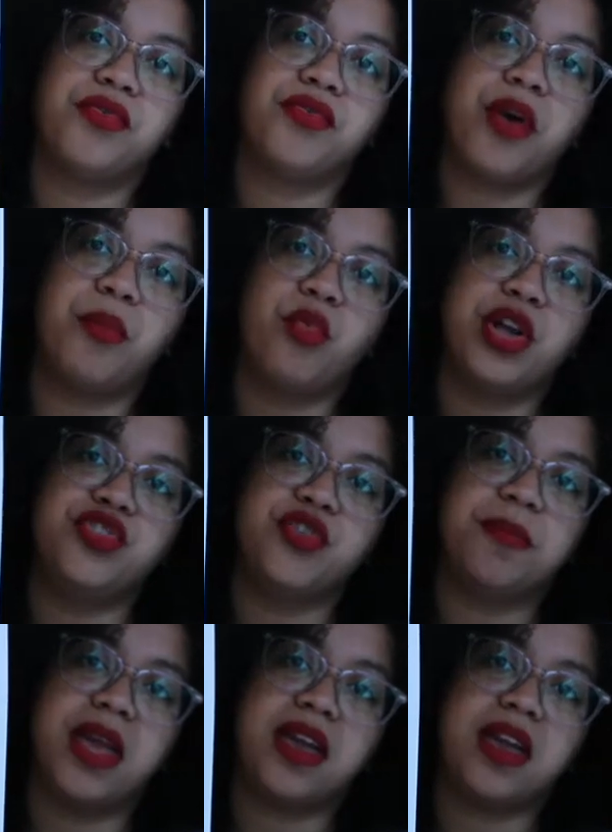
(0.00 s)
from when
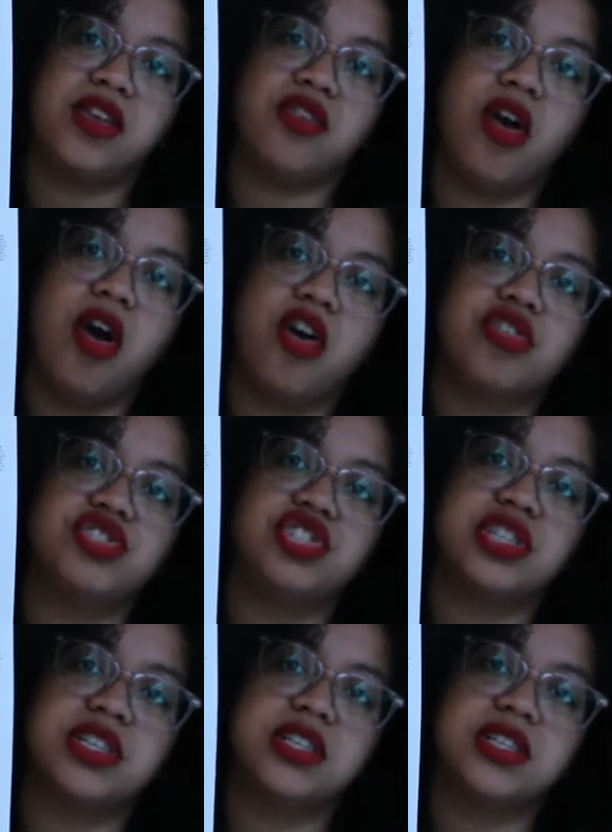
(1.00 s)
you're making your
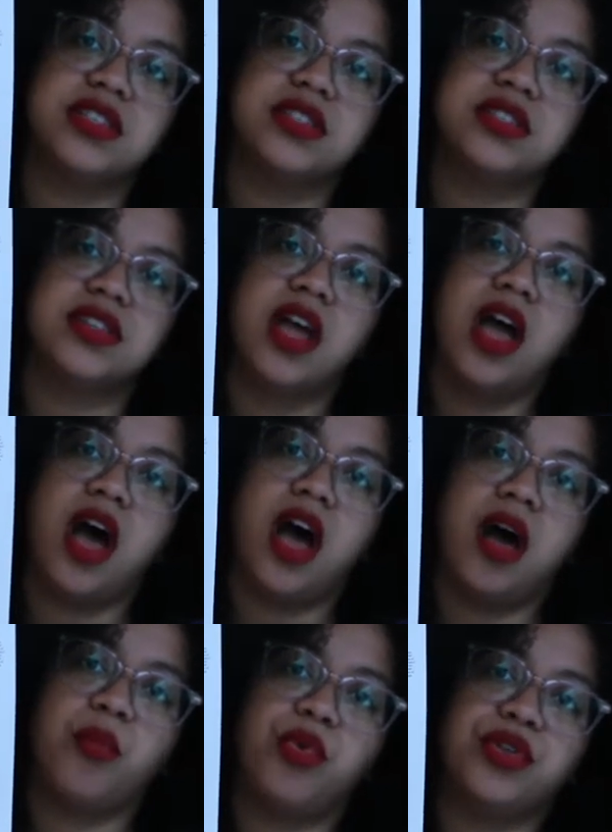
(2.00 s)
arches,
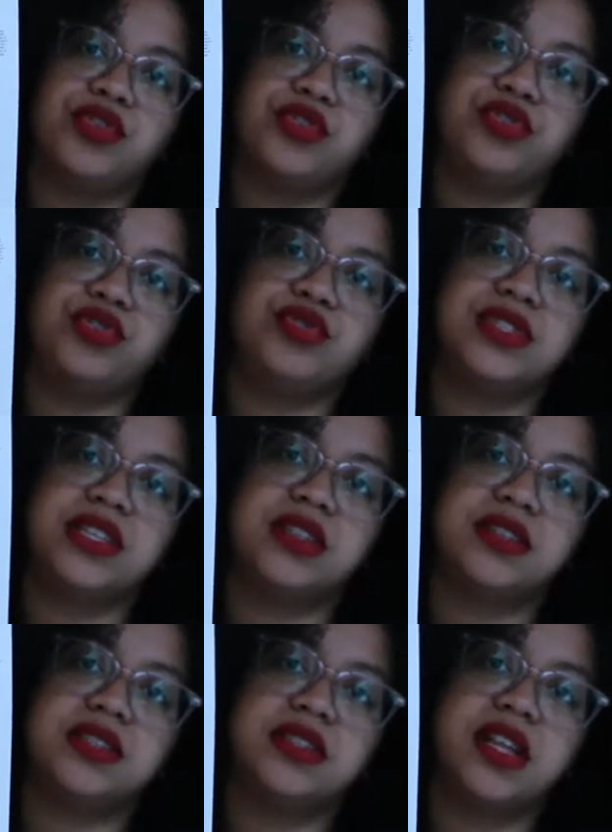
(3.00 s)
whether you're using
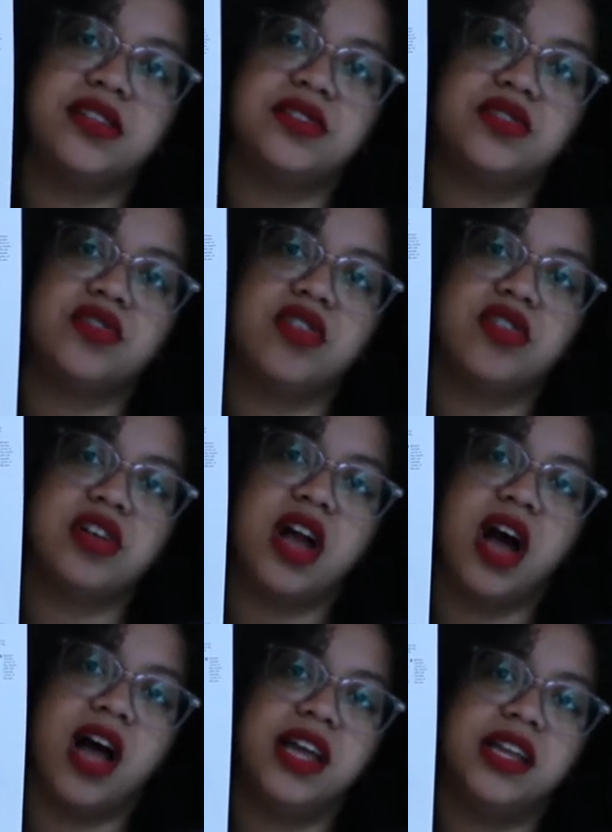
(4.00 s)
the stencil or
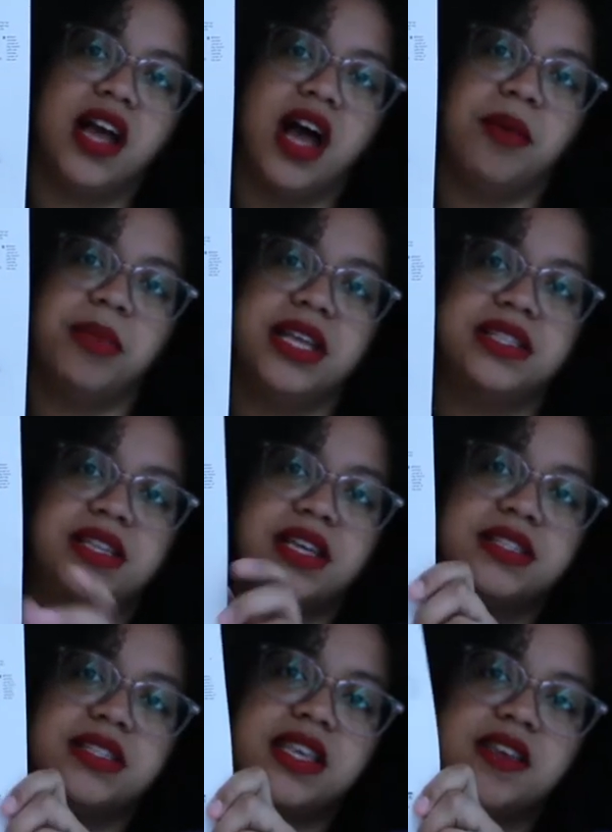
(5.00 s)
not. It
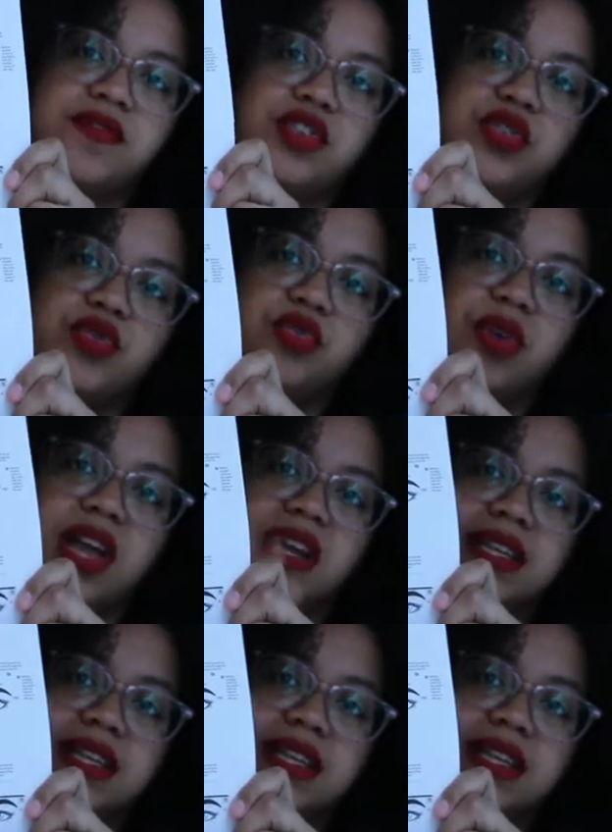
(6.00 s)
does give you an